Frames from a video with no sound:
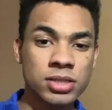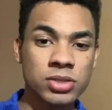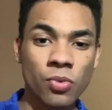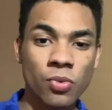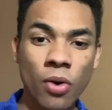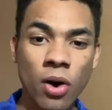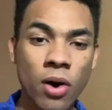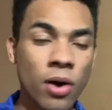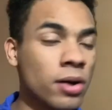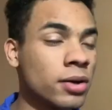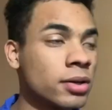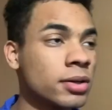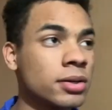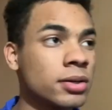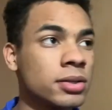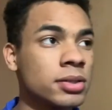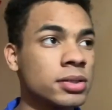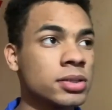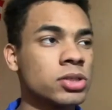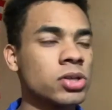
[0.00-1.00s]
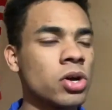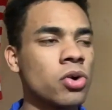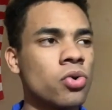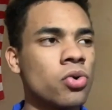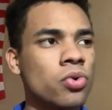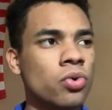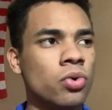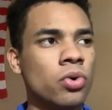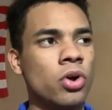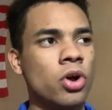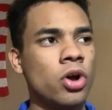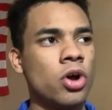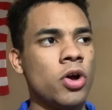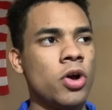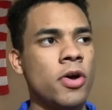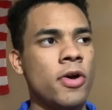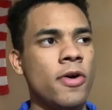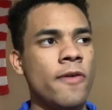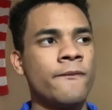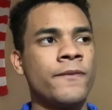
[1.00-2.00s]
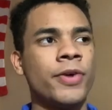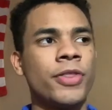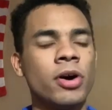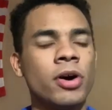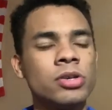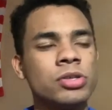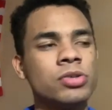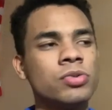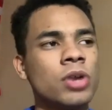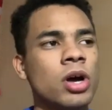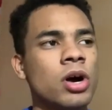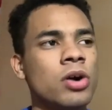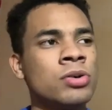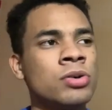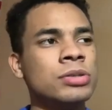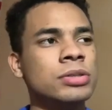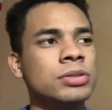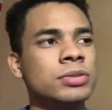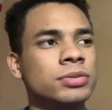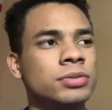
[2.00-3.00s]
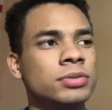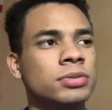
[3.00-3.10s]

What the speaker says: walk. So, for those who know